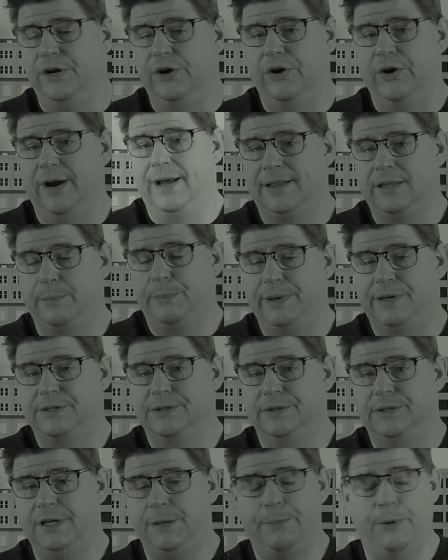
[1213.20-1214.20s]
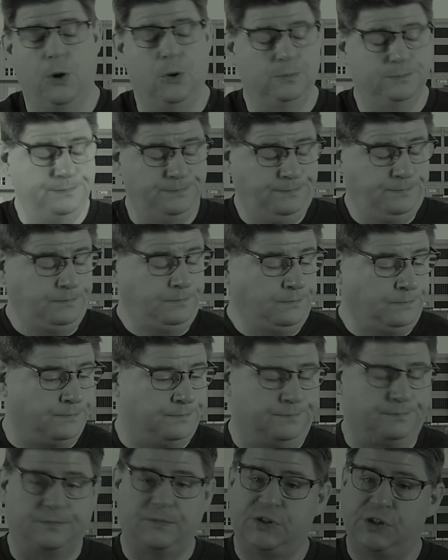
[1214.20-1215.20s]
here at The Pixel Depot.
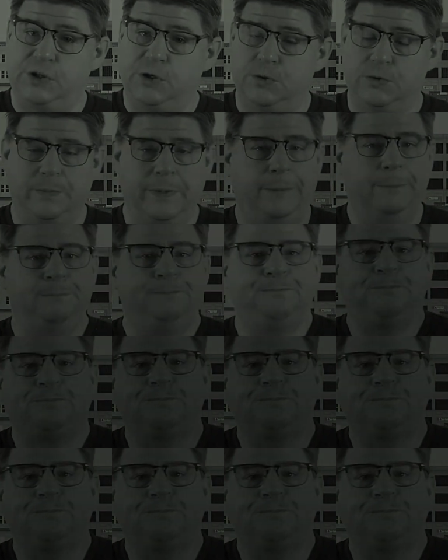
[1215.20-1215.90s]
Excuse me.